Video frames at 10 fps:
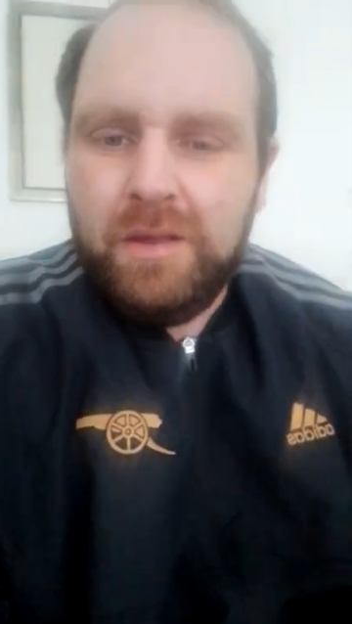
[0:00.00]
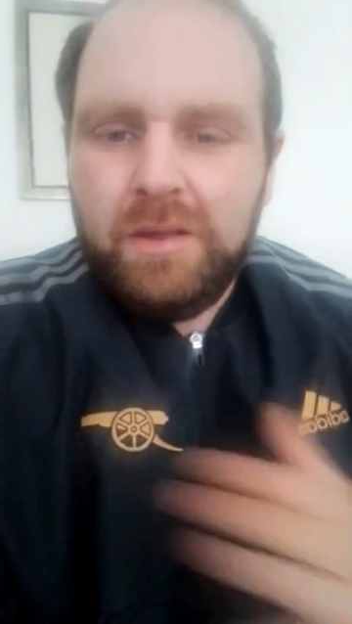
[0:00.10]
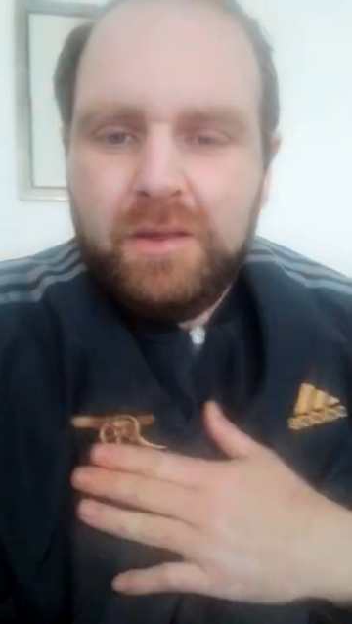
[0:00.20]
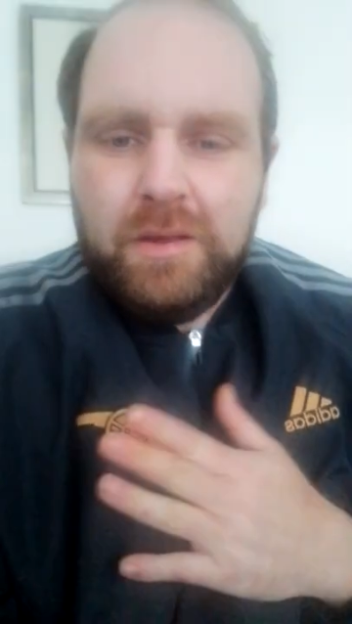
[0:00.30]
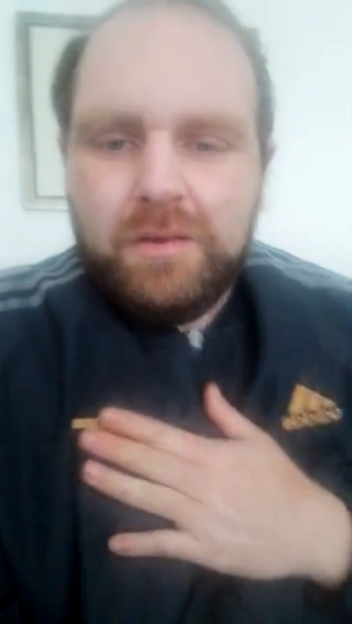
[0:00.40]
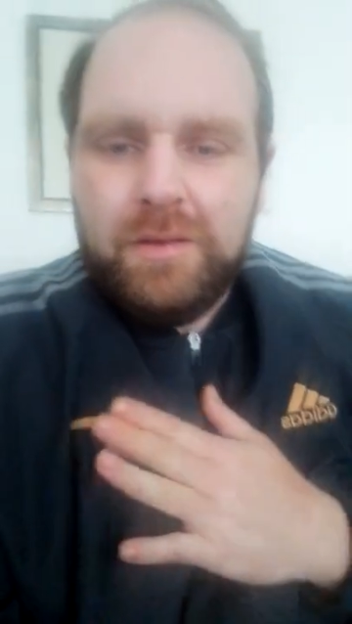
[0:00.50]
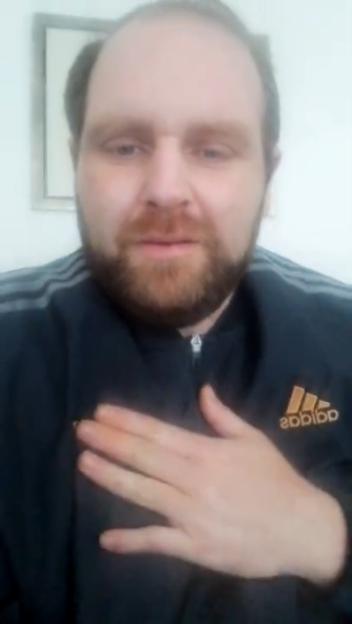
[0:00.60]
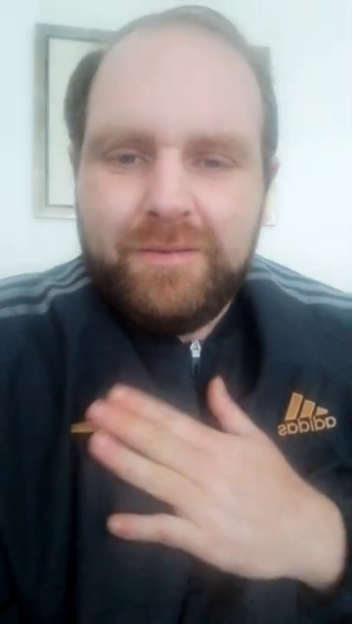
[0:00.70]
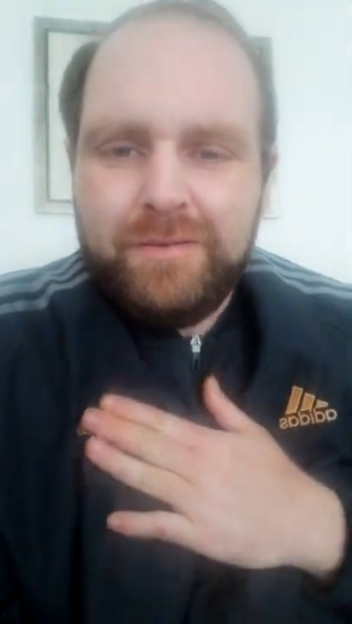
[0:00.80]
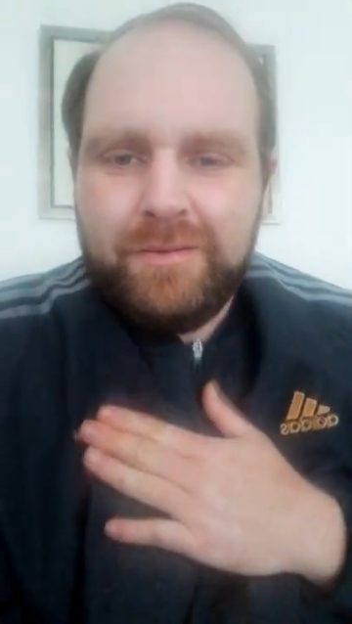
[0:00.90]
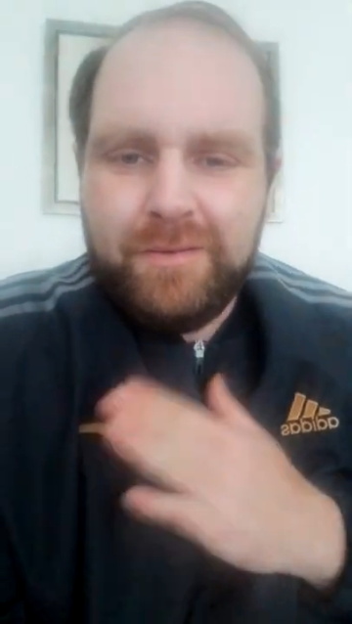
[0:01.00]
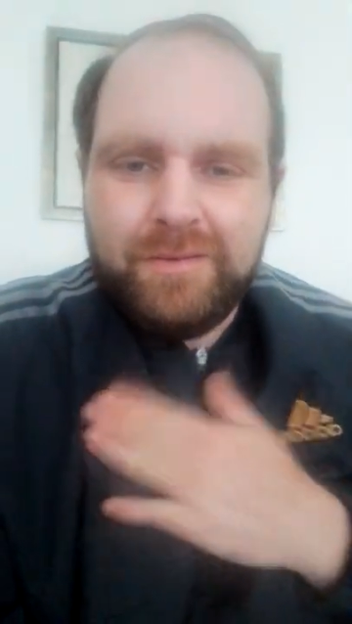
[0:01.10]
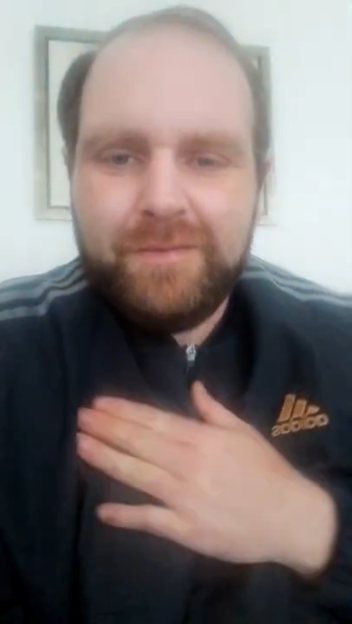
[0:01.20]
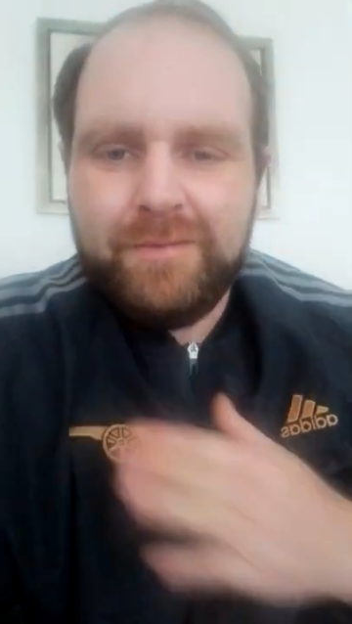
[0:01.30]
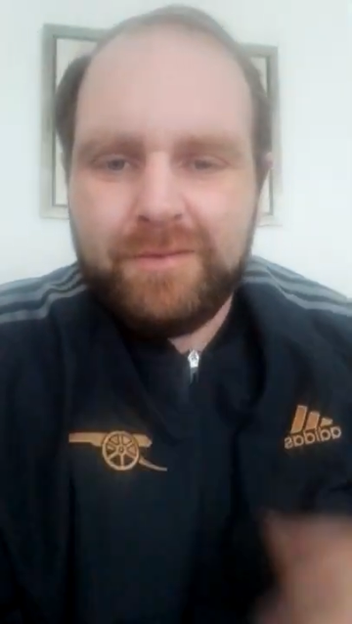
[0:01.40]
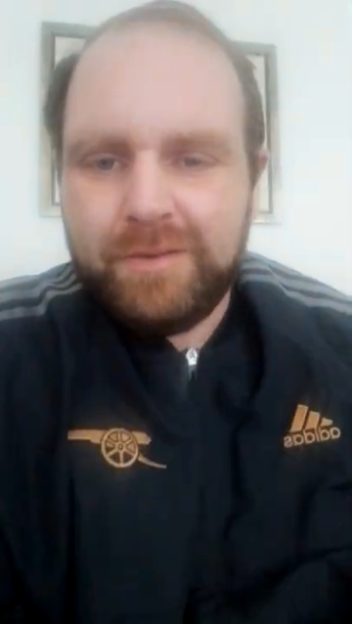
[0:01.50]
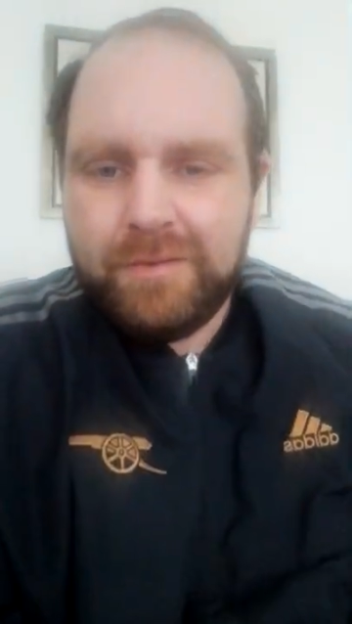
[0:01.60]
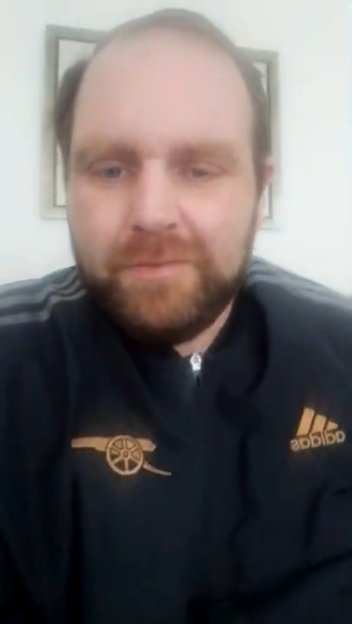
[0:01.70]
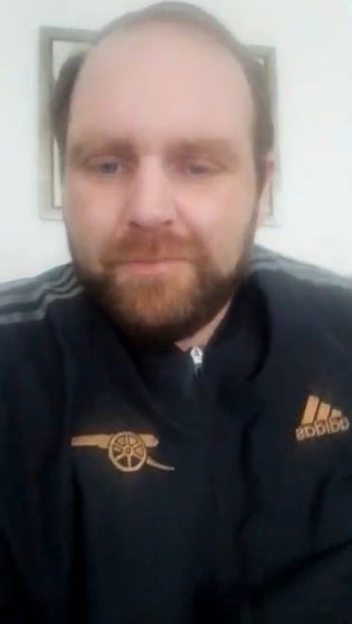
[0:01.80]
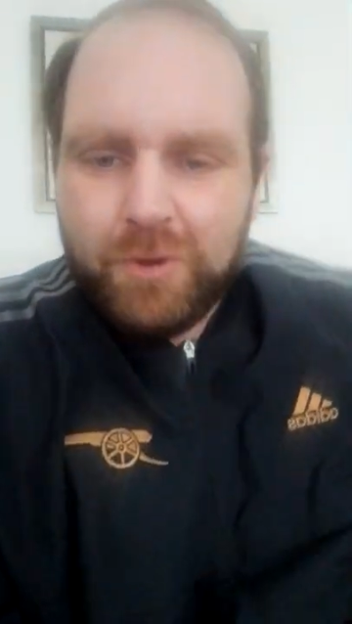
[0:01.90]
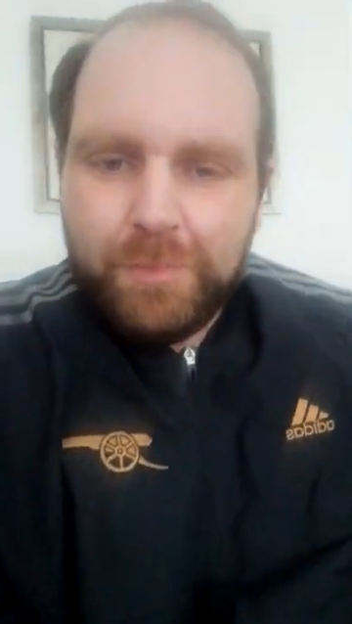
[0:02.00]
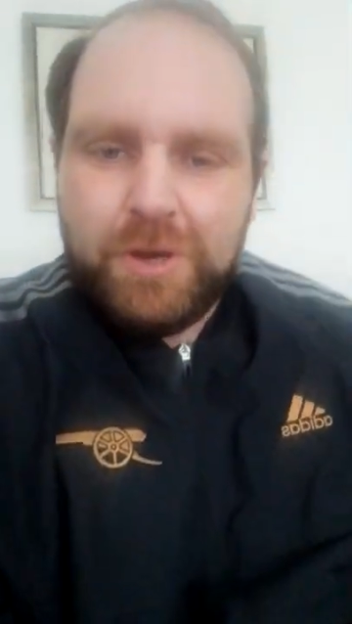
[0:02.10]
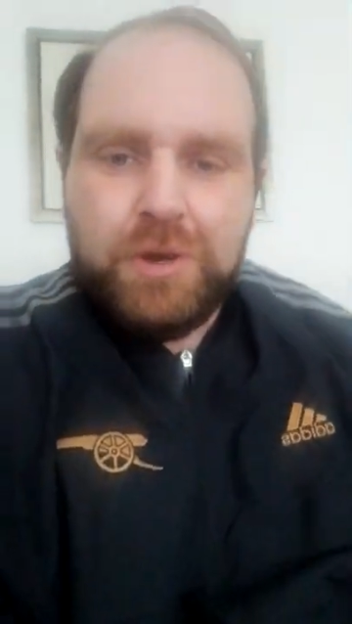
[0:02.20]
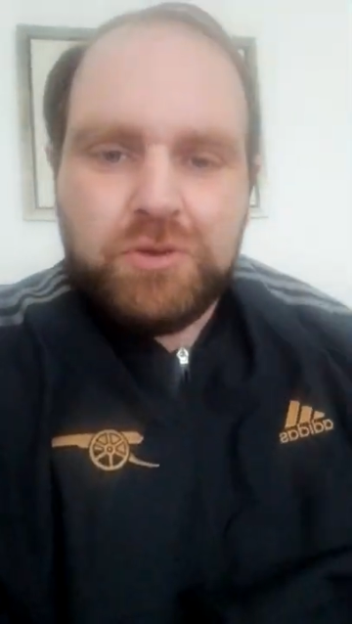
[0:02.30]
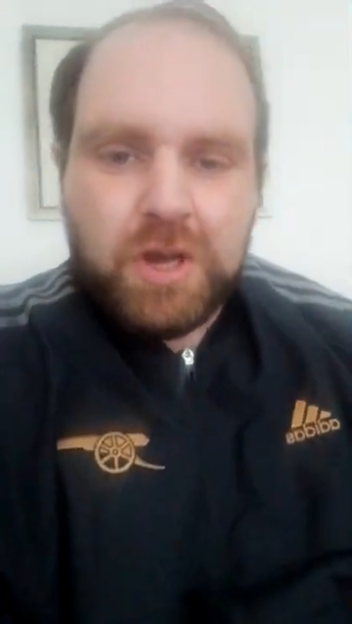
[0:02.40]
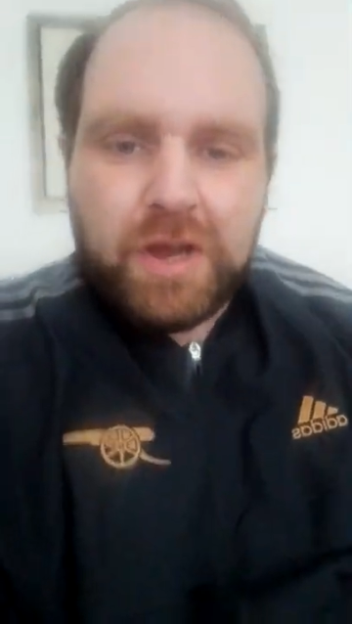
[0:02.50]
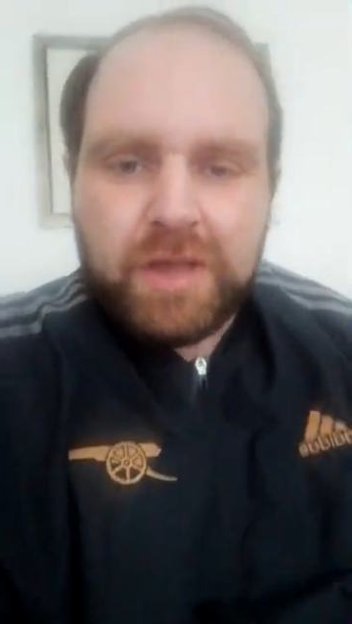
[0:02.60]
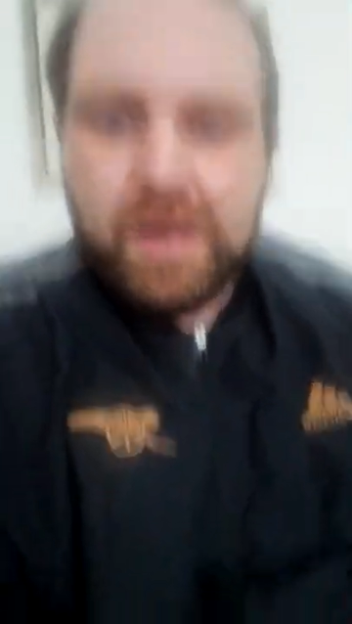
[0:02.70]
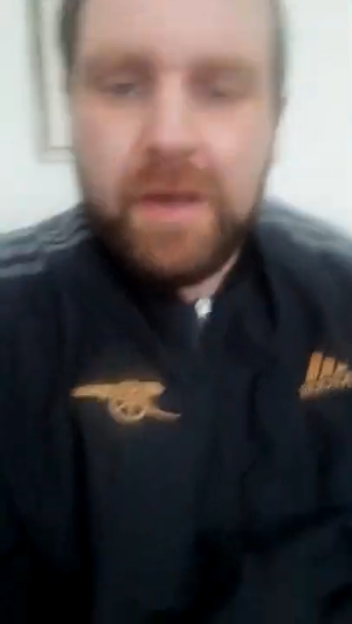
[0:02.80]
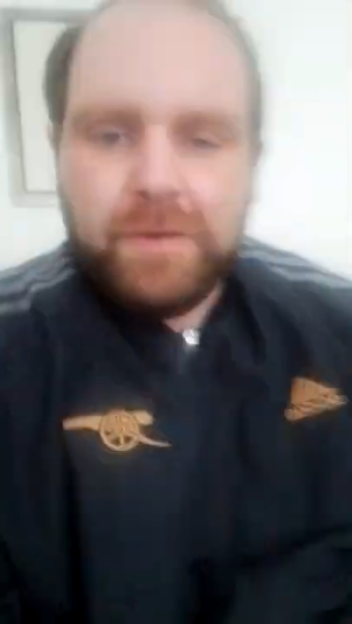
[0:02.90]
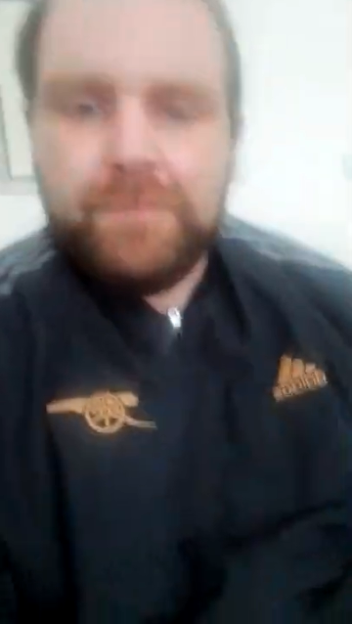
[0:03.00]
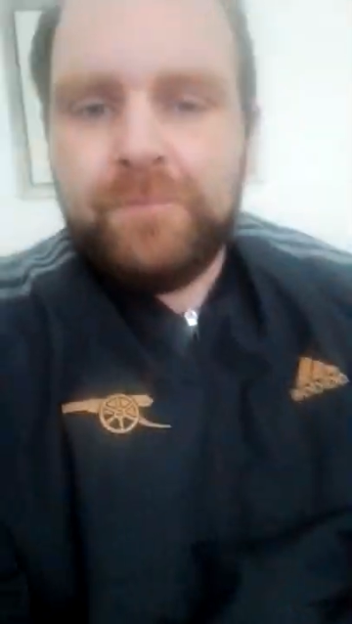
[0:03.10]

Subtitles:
Got my new jacket,